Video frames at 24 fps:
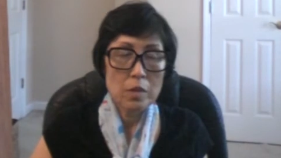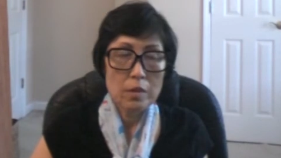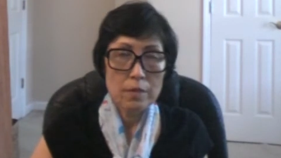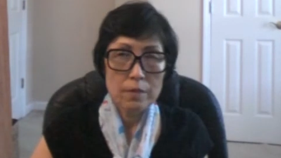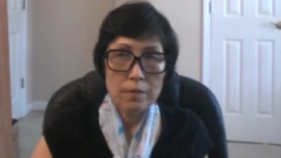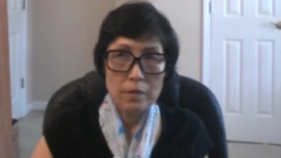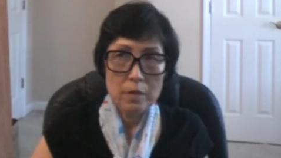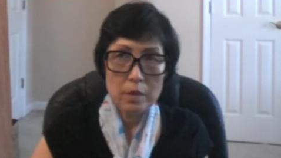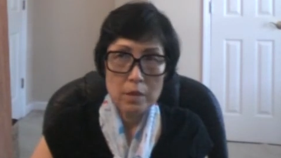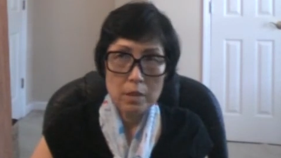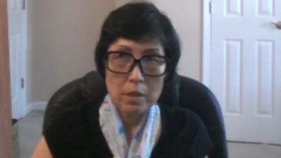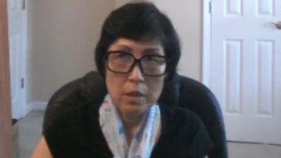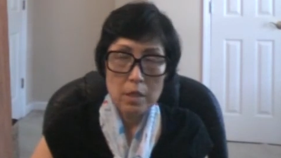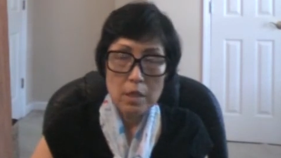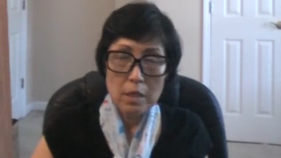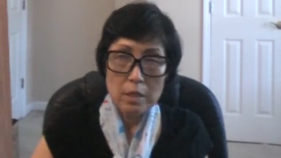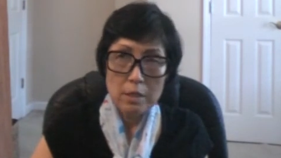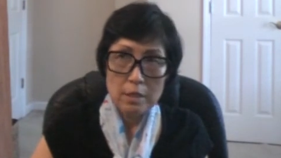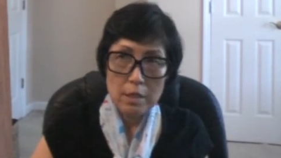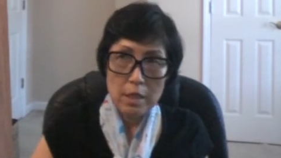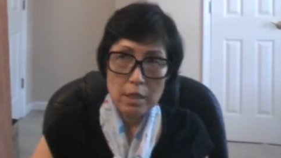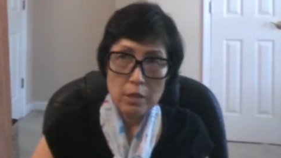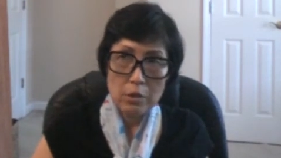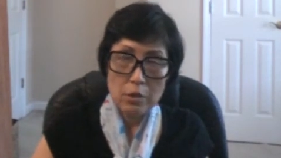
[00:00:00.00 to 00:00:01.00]
of the
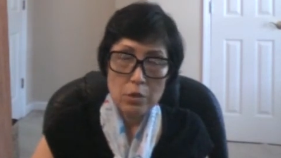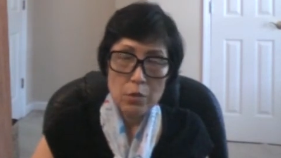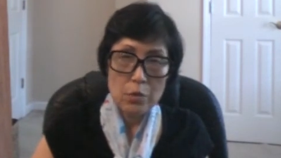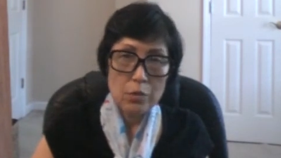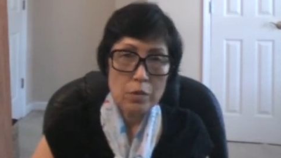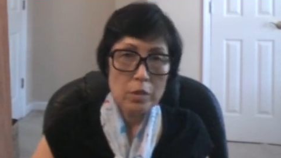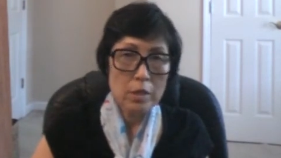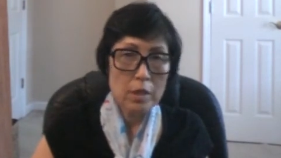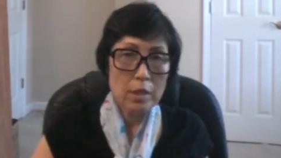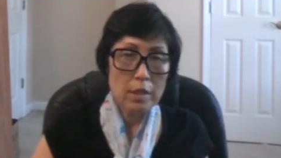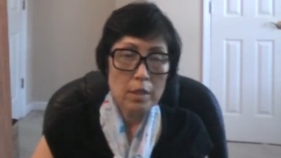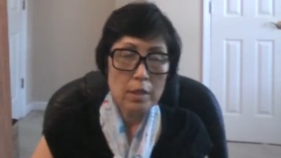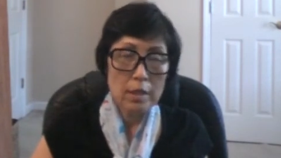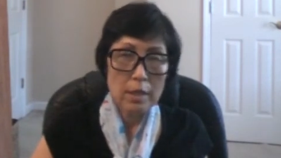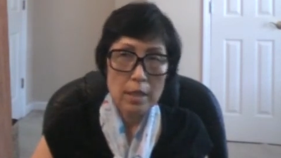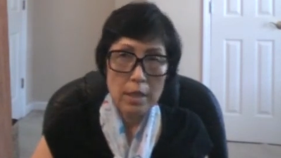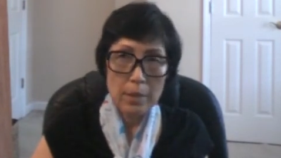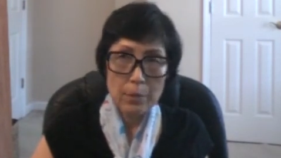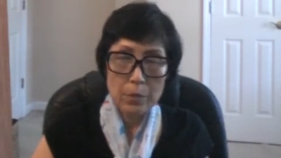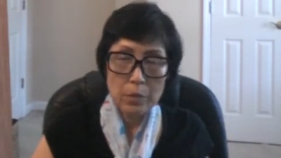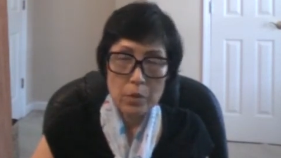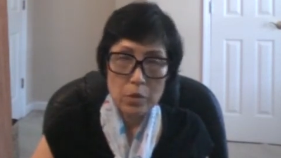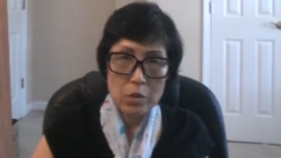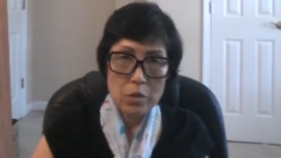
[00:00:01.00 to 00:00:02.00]
diagnostic
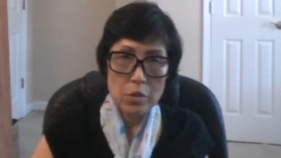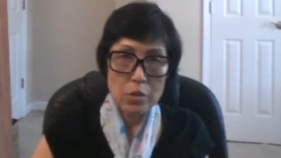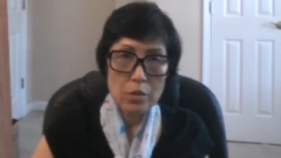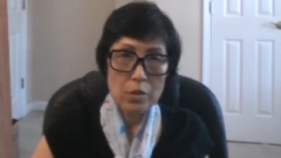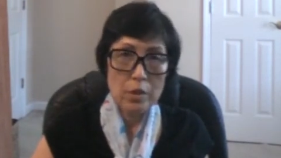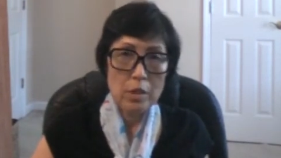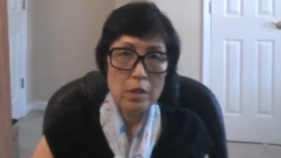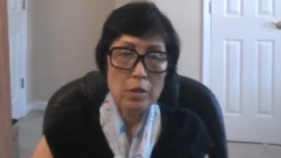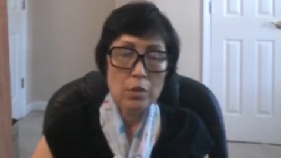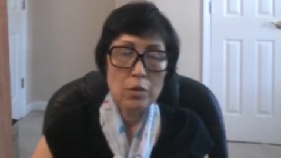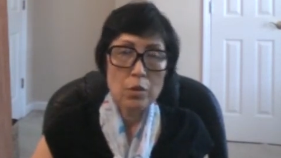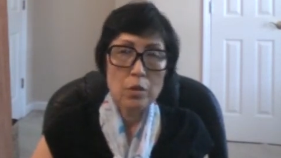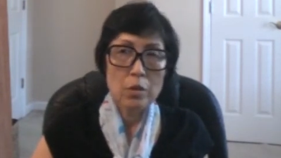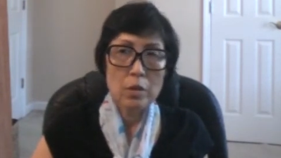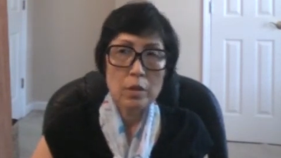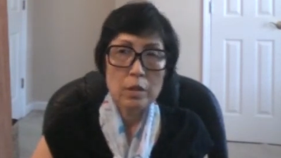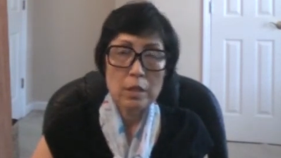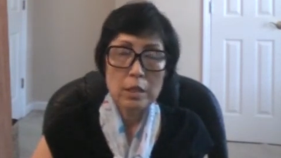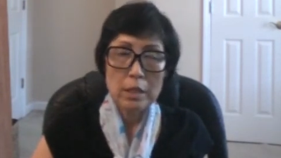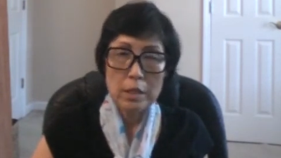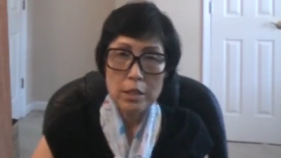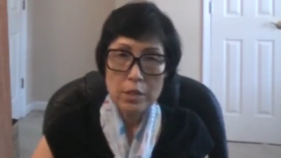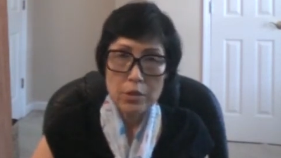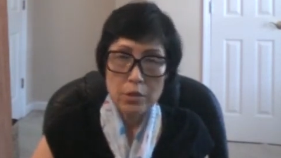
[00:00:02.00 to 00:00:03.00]
laboratory or
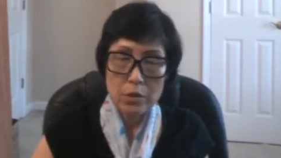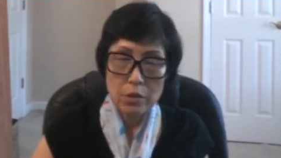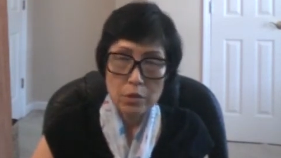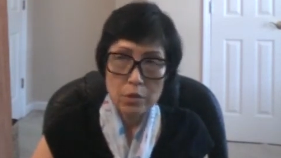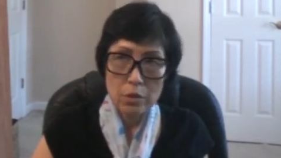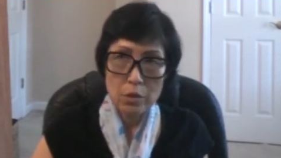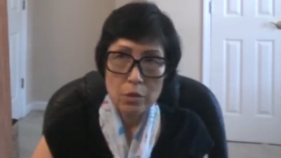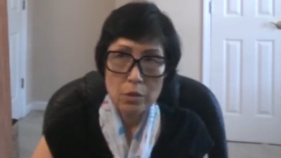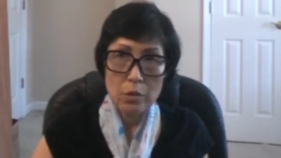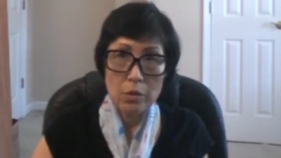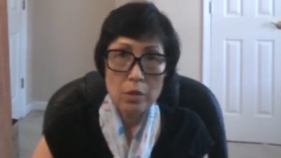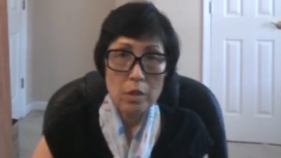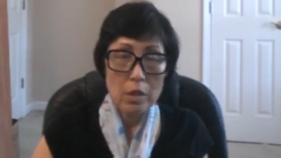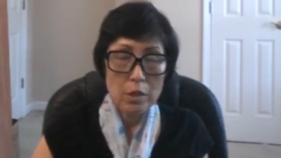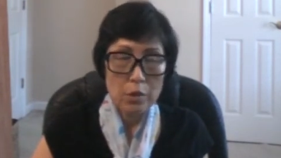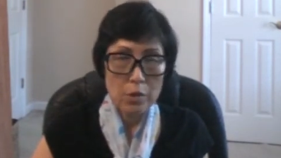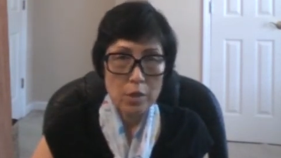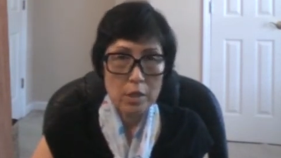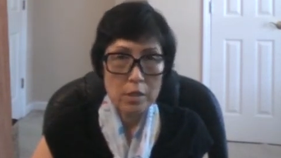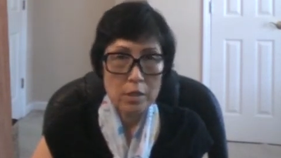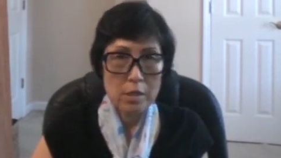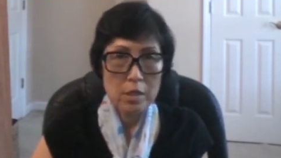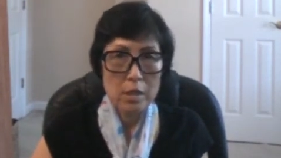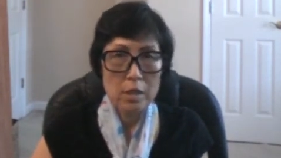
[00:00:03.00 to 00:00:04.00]
clinical
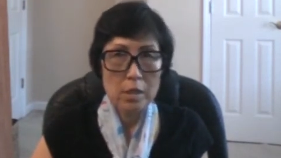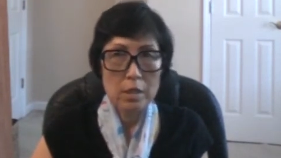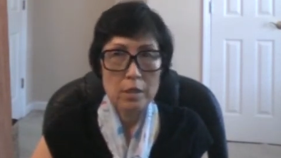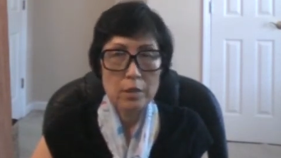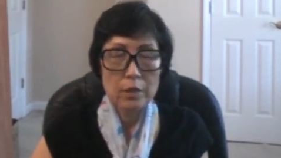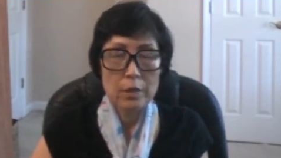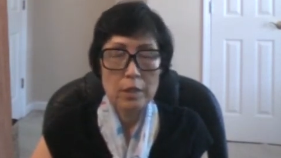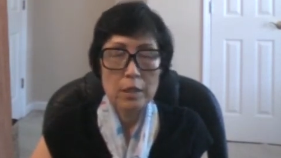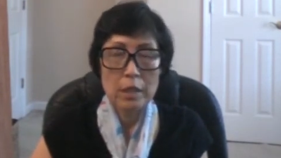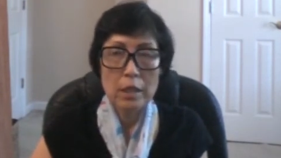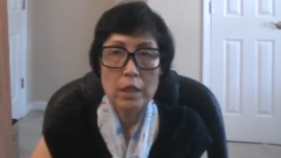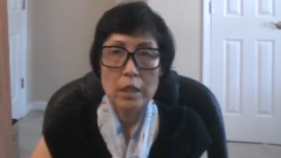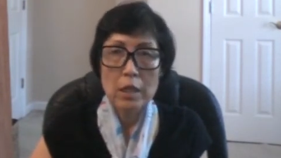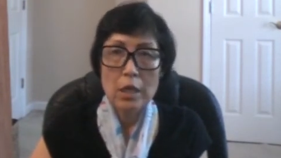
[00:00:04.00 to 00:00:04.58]
criteria.